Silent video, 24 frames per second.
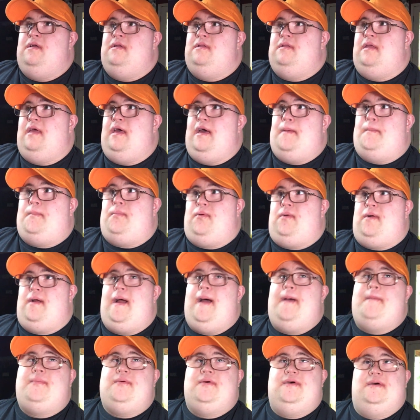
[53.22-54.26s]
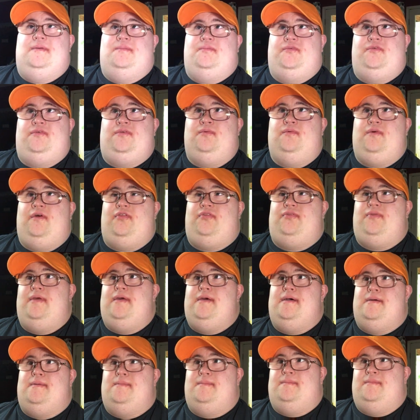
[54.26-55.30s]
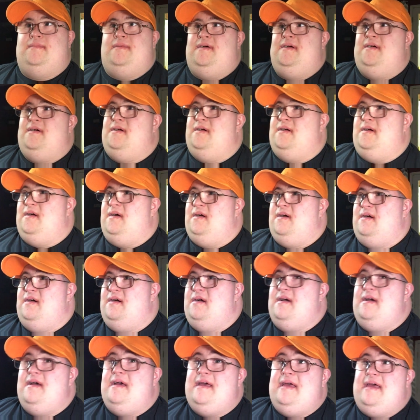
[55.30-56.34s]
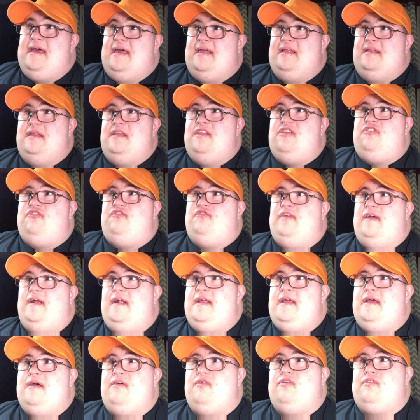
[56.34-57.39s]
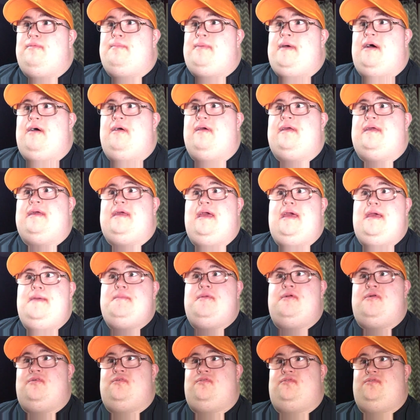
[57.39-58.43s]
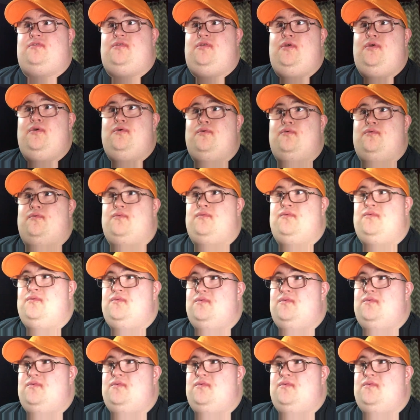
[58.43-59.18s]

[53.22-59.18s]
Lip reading: they have problems with them. And this video is about gamers too.